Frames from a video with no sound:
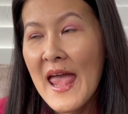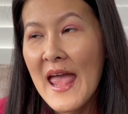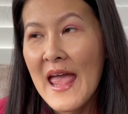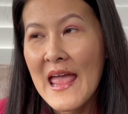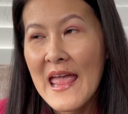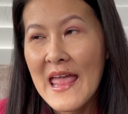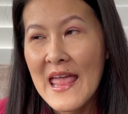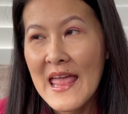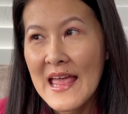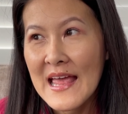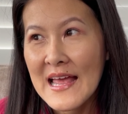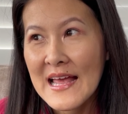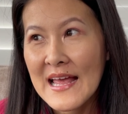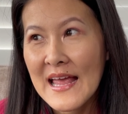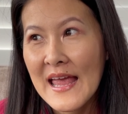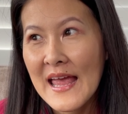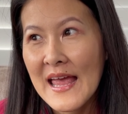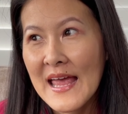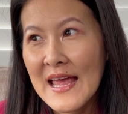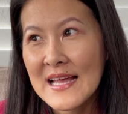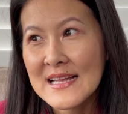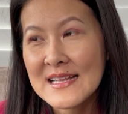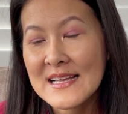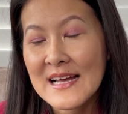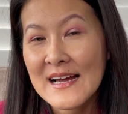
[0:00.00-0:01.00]

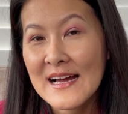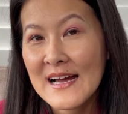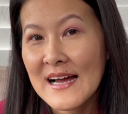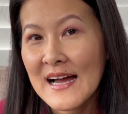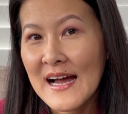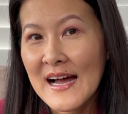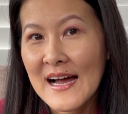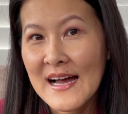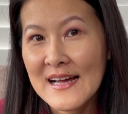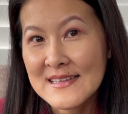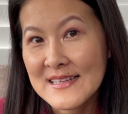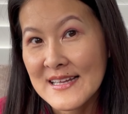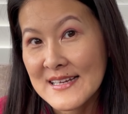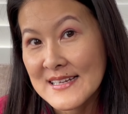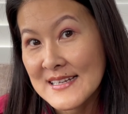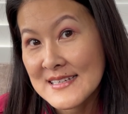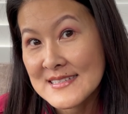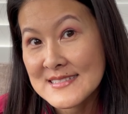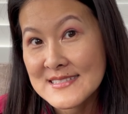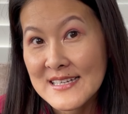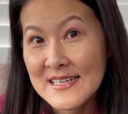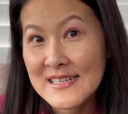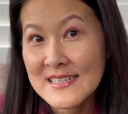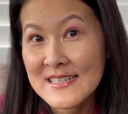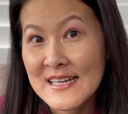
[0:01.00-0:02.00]
And like I
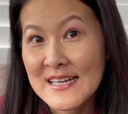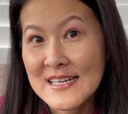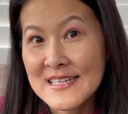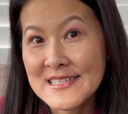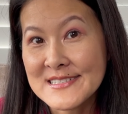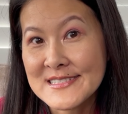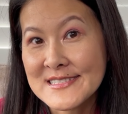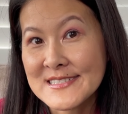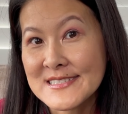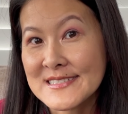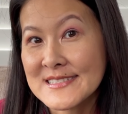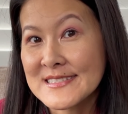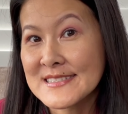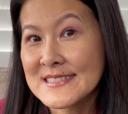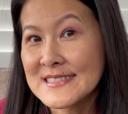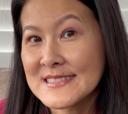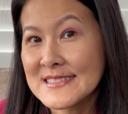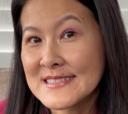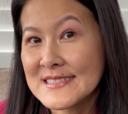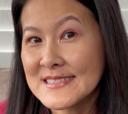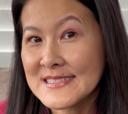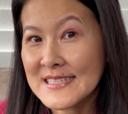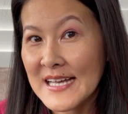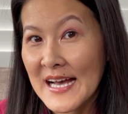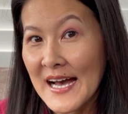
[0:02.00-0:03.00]
said, I just
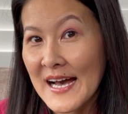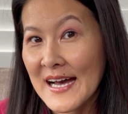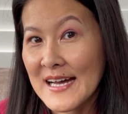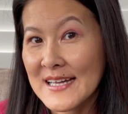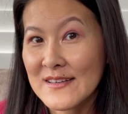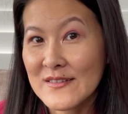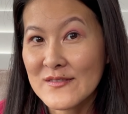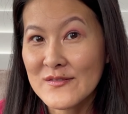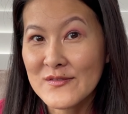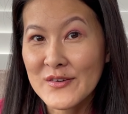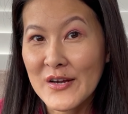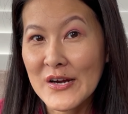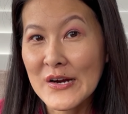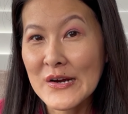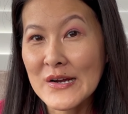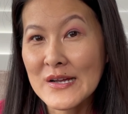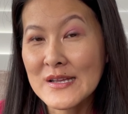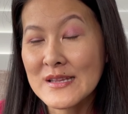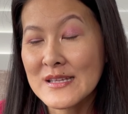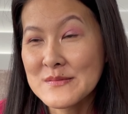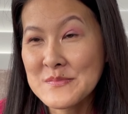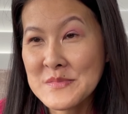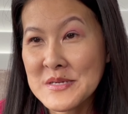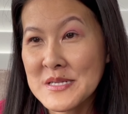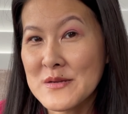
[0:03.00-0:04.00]
had a very
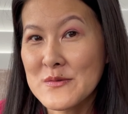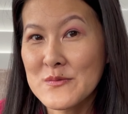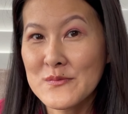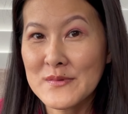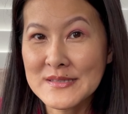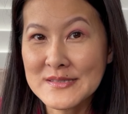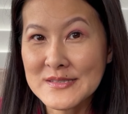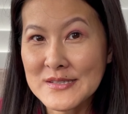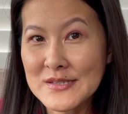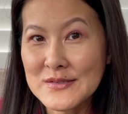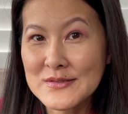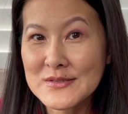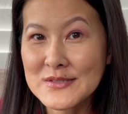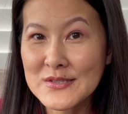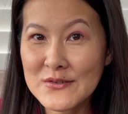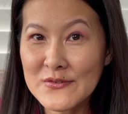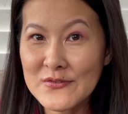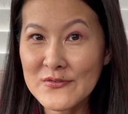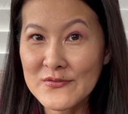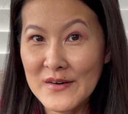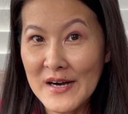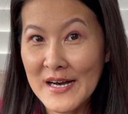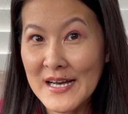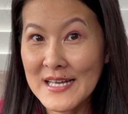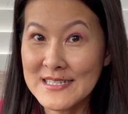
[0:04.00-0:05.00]
limited window to
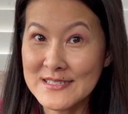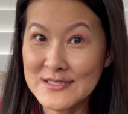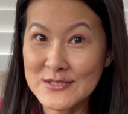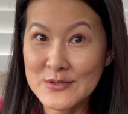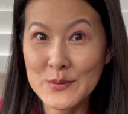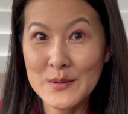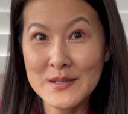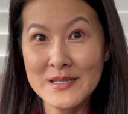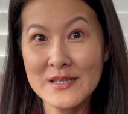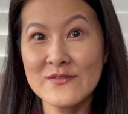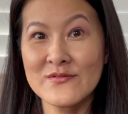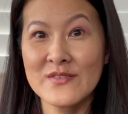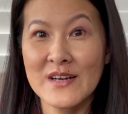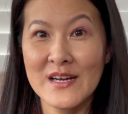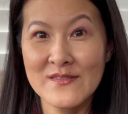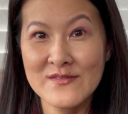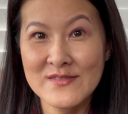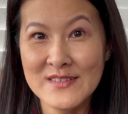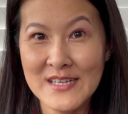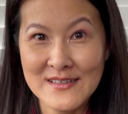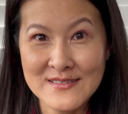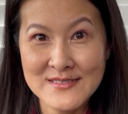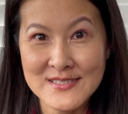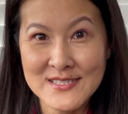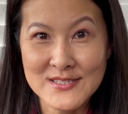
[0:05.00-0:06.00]
find
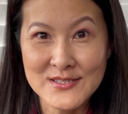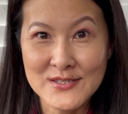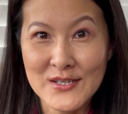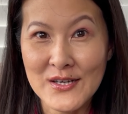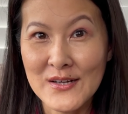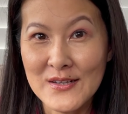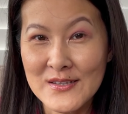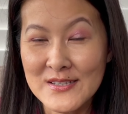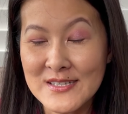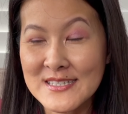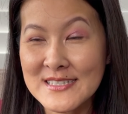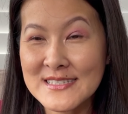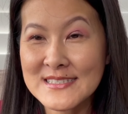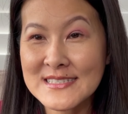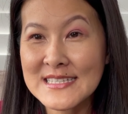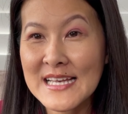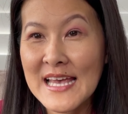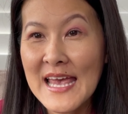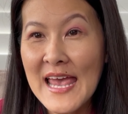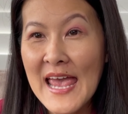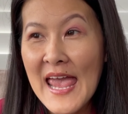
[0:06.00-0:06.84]
$25,000.